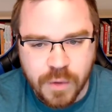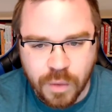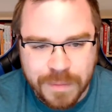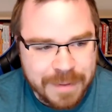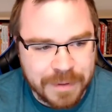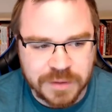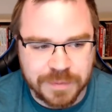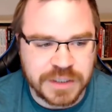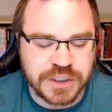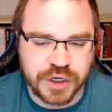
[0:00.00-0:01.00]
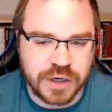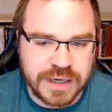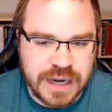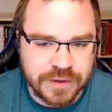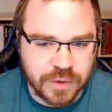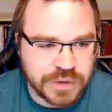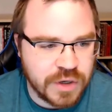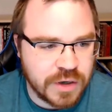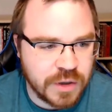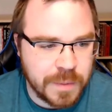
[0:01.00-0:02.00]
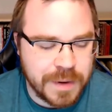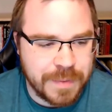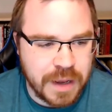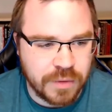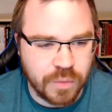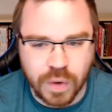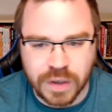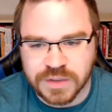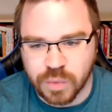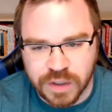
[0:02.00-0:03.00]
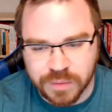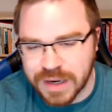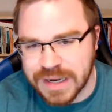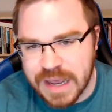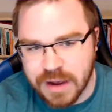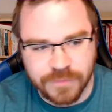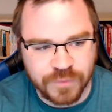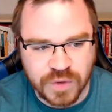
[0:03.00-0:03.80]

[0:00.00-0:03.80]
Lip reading: We'll map out the patient journey together. We'll talk a little bit about what's working right now,